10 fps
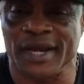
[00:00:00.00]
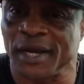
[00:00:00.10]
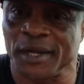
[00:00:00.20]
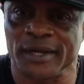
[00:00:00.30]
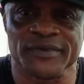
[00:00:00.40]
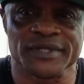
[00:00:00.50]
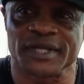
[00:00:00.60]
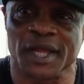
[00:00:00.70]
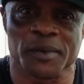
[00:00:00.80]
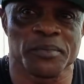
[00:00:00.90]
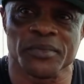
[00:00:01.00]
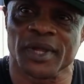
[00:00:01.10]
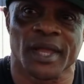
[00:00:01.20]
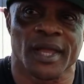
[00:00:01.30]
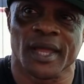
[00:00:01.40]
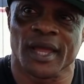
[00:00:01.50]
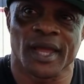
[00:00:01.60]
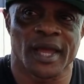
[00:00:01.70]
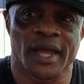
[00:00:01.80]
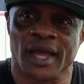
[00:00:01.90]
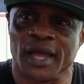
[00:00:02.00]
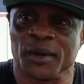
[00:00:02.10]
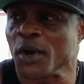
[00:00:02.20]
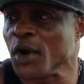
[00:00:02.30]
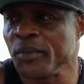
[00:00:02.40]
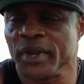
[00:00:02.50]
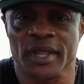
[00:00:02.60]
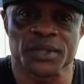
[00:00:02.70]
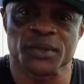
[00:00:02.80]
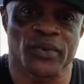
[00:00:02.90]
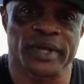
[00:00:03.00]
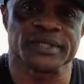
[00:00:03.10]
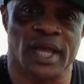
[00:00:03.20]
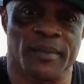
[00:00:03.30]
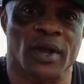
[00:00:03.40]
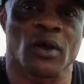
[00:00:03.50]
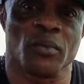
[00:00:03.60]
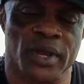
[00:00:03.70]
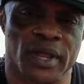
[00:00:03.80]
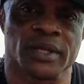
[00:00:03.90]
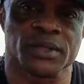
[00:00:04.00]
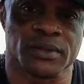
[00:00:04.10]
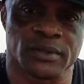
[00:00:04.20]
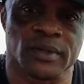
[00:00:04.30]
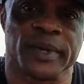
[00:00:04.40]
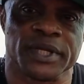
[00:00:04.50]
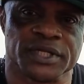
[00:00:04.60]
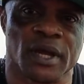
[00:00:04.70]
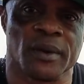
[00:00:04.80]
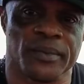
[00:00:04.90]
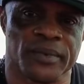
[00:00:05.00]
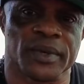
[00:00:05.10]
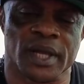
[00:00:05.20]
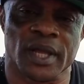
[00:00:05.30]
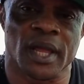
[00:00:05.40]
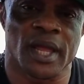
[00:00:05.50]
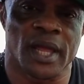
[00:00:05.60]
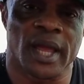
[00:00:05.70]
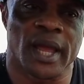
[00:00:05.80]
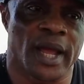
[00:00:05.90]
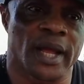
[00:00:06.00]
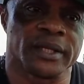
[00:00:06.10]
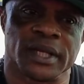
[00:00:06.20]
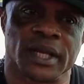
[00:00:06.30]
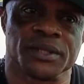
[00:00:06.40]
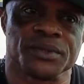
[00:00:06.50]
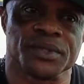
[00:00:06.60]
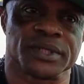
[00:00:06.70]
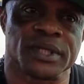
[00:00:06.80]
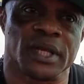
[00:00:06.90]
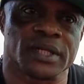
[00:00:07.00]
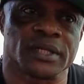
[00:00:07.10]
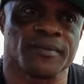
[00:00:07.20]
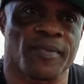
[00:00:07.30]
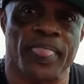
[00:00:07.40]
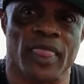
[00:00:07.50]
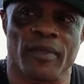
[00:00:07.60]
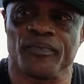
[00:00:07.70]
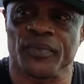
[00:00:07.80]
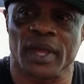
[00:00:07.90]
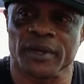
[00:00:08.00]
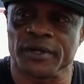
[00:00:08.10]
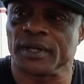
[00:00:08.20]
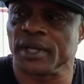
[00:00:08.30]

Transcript: and I love this game. I don't come in here to waste time. I come in here to do my job and take it to the stage. That's awesome.